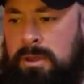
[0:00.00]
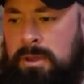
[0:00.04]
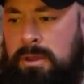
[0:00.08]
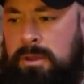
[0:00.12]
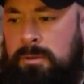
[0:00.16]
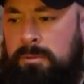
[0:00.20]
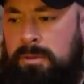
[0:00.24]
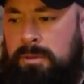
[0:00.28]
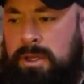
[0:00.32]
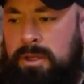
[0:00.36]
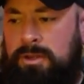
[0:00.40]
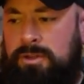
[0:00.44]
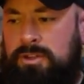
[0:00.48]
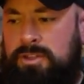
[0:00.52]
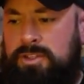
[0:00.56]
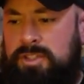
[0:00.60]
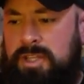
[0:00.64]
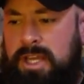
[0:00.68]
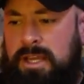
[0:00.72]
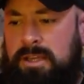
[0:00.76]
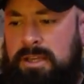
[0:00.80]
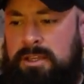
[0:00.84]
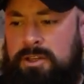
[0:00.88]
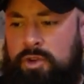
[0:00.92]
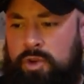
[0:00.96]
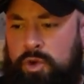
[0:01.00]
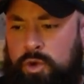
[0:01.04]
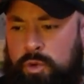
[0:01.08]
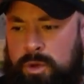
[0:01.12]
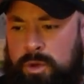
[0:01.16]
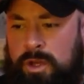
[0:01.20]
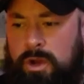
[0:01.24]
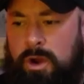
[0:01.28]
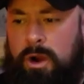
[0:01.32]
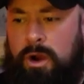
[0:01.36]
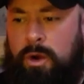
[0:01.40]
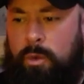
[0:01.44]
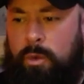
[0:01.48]
by understanding who we
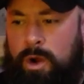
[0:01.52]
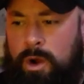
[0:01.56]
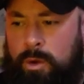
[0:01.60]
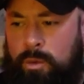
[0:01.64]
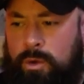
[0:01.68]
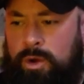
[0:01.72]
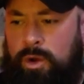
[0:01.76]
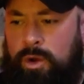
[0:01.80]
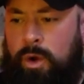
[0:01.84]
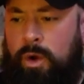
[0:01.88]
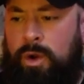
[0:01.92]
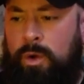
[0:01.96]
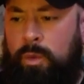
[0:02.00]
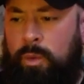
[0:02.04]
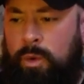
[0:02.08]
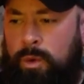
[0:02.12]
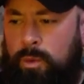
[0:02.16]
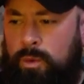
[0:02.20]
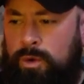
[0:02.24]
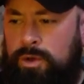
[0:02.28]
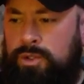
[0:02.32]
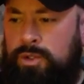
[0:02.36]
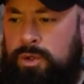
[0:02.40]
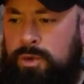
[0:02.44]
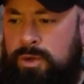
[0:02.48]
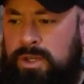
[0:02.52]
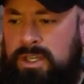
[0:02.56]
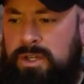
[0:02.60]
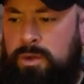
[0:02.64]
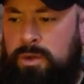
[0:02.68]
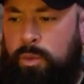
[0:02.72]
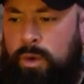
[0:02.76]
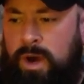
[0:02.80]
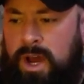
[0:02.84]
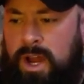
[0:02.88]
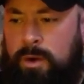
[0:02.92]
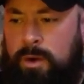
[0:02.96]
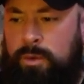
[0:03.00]
are, where we're going, what we're doing, and
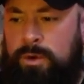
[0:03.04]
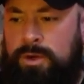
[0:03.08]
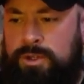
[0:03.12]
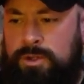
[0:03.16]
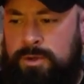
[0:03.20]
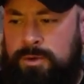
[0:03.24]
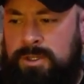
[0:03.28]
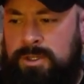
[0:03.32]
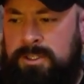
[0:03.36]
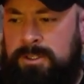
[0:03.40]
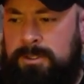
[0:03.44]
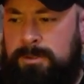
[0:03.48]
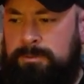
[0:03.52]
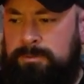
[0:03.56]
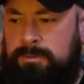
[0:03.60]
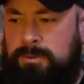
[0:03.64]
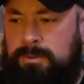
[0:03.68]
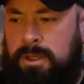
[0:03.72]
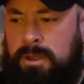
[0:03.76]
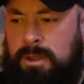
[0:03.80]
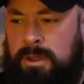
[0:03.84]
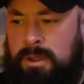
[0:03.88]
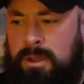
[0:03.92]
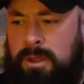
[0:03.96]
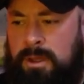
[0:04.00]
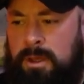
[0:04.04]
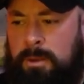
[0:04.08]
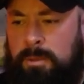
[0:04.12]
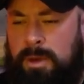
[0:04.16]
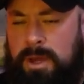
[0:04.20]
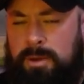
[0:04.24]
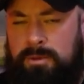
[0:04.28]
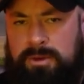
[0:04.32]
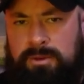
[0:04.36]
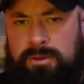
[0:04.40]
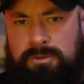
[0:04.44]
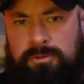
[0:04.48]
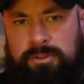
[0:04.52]
why we're doing it. By
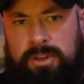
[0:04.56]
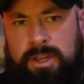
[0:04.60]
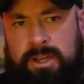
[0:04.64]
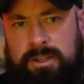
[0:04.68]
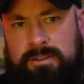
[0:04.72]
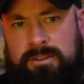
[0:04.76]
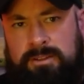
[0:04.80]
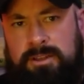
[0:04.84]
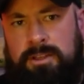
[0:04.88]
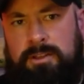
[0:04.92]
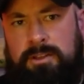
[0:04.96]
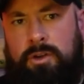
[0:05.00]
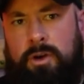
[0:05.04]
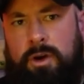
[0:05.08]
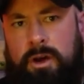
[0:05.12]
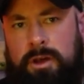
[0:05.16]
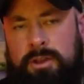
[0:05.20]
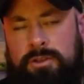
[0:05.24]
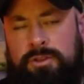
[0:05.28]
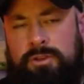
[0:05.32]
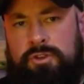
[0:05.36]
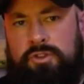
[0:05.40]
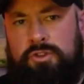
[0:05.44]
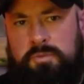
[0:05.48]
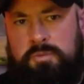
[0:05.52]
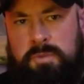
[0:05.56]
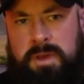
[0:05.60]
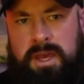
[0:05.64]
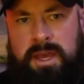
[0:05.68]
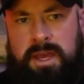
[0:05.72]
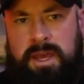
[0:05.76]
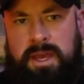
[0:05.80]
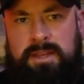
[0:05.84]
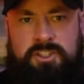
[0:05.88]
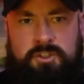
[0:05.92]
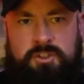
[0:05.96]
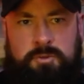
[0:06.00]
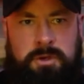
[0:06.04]
reflecting on those
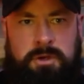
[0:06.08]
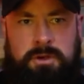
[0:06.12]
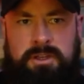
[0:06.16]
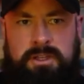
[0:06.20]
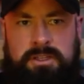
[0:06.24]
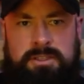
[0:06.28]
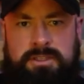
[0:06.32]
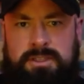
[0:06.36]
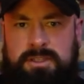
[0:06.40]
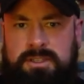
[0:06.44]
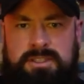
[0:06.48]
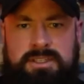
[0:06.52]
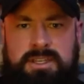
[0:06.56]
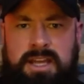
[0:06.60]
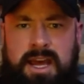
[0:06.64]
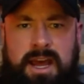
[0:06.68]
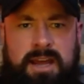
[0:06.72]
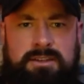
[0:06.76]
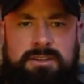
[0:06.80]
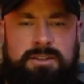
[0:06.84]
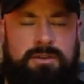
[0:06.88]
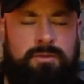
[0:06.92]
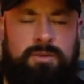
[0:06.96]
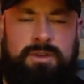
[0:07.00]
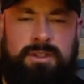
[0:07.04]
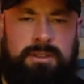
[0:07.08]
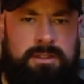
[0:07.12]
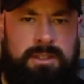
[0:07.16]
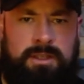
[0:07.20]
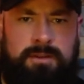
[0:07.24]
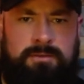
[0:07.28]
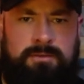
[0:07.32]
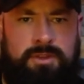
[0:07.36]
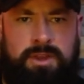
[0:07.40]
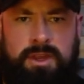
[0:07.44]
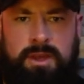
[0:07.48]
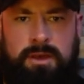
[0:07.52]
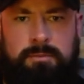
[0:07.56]
past experiences, not to
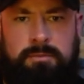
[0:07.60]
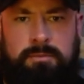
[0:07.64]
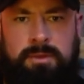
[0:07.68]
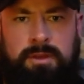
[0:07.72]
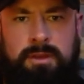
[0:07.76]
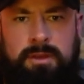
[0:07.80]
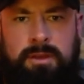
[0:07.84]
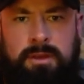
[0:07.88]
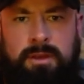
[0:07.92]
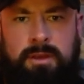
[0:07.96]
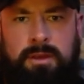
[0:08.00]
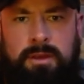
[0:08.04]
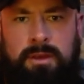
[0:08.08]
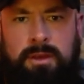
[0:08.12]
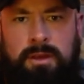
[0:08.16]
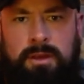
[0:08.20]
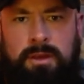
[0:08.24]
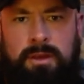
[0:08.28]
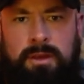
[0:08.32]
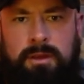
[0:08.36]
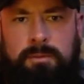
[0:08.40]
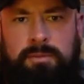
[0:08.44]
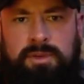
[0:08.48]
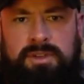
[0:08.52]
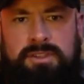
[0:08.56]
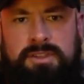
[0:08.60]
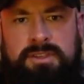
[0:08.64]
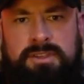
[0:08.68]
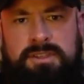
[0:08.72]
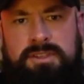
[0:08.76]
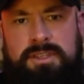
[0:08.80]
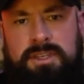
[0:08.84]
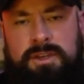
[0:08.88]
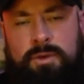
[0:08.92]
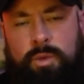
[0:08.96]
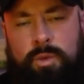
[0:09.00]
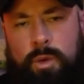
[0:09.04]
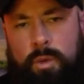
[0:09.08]
relive them, but to
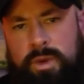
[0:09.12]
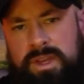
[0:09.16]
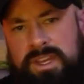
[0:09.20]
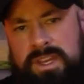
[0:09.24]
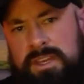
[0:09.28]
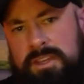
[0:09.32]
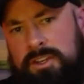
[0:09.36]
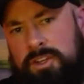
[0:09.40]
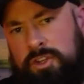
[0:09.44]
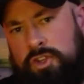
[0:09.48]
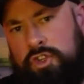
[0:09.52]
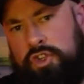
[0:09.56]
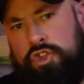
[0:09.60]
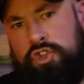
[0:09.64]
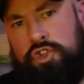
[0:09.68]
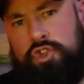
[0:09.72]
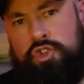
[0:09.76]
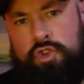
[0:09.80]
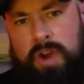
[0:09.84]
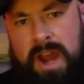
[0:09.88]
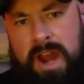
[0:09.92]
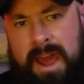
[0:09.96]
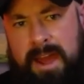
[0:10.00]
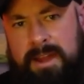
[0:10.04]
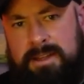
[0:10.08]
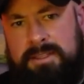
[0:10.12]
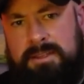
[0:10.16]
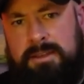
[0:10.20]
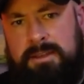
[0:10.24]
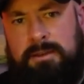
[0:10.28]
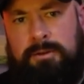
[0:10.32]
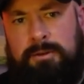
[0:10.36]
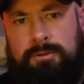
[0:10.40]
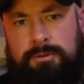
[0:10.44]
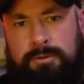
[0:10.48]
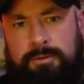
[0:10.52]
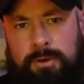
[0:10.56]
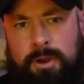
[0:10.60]
see what we can extract
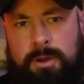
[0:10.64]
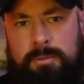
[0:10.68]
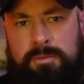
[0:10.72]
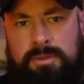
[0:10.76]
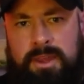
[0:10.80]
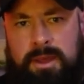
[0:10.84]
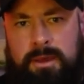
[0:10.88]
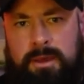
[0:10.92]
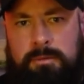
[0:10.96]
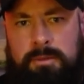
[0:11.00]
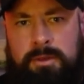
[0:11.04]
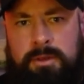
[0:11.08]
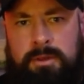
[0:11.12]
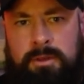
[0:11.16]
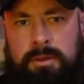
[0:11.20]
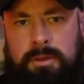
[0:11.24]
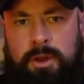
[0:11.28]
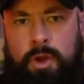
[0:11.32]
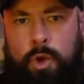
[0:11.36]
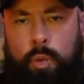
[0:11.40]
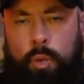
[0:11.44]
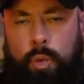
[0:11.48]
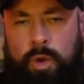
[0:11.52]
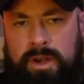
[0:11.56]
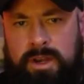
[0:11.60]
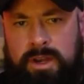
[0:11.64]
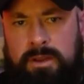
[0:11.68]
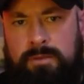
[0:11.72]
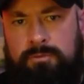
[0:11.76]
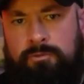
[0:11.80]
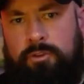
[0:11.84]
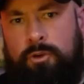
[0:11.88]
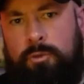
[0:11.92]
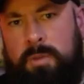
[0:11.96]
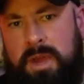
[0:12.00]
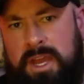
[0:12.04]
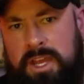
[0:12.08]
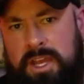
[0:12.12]
from them. What
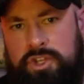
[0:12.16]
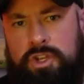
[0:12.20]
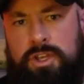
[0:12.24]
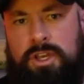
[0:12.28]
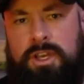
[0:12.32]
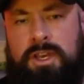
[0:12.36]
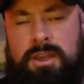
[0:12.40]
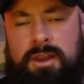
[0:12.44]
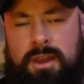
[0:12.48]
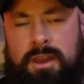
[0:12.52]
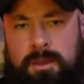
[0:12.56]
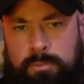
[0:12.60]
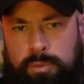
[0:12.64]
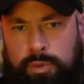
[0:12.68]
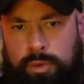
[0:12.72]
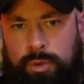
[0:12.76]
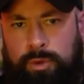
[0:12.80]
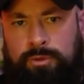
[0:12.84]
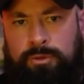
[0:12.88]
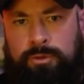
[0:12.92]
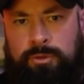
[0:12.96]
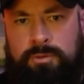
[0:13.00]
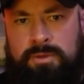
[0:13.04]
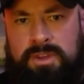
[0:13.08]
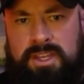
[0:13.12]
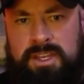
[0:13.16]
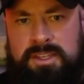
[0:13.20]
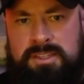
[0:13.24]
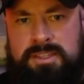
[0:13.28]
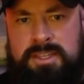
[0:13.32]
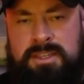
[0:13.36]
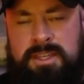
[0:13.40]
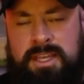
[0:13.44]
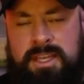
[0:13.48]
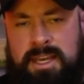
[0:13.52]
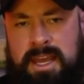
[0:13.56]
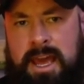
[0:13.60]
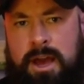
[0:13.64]
information can I pull from this?
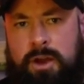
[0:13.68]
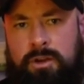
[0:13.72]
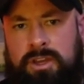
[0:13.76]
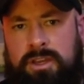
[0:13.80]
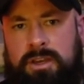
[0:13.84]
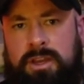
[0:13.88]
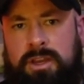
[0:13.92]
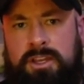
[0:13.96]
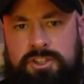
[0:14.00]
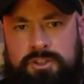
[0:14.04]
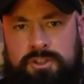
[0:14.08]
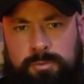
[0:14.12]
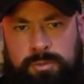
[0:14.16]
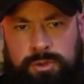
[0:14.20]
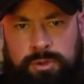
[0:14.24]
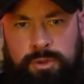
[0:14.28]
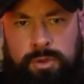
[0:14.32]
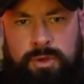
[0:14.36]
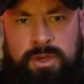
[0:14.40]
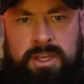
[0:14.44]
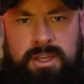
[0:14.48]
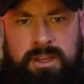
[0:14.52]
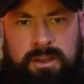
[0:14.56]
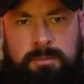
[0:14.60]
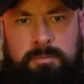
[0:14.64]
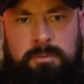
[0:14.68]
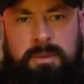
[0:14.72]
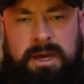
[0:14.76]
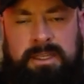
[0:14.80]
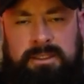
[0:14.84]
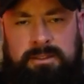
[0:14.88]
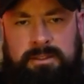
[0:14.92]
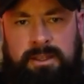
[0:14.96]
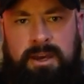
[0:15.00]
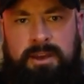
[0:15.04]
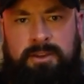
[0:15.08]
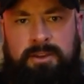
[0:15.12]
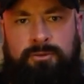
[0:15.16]
And then how can I deploy it in my
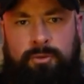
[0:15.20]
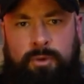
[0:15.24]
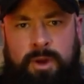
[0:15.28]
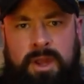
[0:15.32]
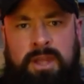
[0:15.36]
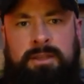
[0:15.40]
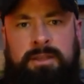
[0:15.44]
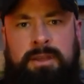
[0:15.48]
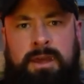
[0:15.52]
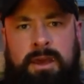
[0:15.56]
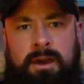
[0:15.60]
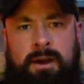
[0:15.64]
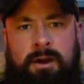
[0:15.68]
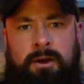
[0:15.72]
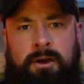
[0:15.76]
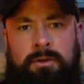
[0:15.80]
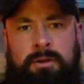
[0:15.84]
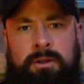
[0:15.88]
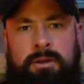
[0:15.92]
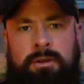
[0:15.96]
life right now?